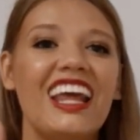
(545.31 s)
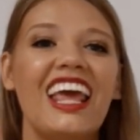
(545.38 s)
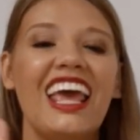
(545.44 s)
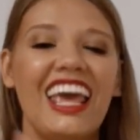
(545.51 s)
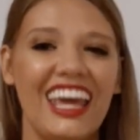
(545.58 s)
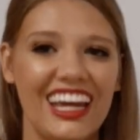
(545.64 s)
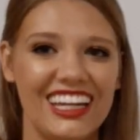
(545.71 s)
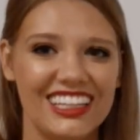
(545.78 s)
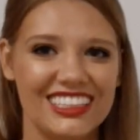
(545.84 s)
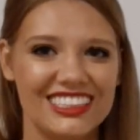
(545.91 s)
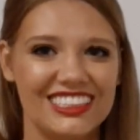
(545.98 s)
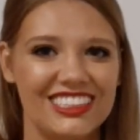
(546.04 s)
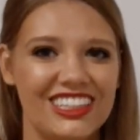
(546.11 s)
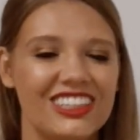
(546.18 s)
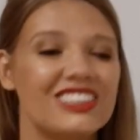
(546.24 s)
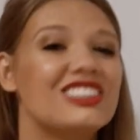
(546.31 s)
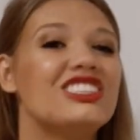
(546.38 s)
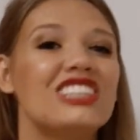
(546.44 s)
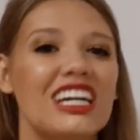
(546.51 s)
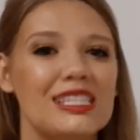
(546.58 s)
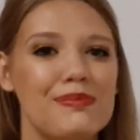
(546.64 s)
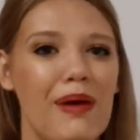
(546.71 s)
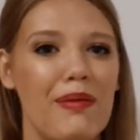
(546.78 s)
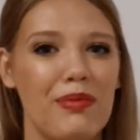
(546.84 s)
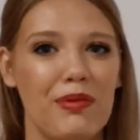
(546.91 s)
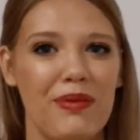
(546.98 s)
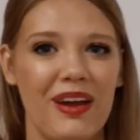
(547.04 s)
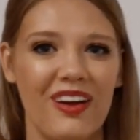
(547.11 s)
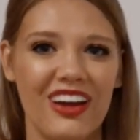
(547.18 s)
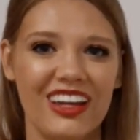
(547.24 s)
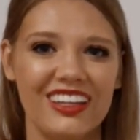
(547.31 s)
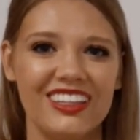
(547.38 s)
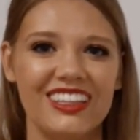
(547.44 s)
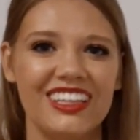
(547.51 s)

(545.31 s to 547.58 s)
and listener just by preparing.